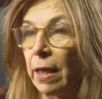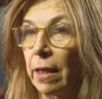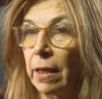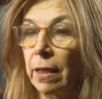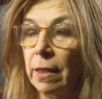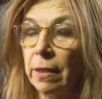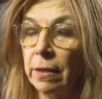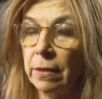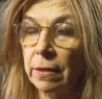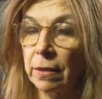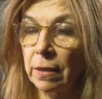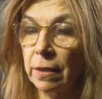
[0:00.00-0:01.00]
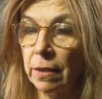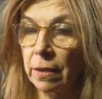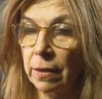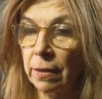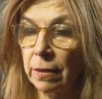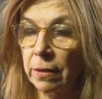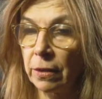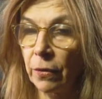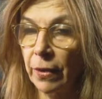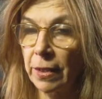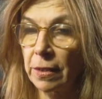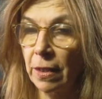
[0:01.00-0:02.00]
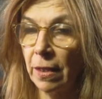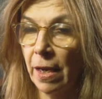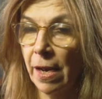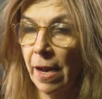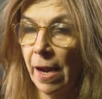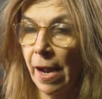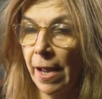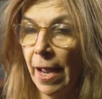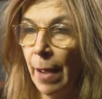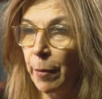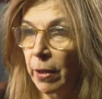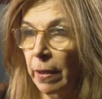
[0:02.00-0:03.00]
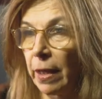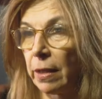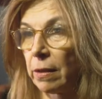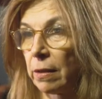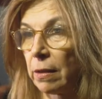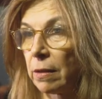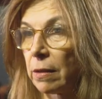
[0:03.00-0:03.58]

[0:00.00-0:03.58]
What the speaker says: You know, that I emulate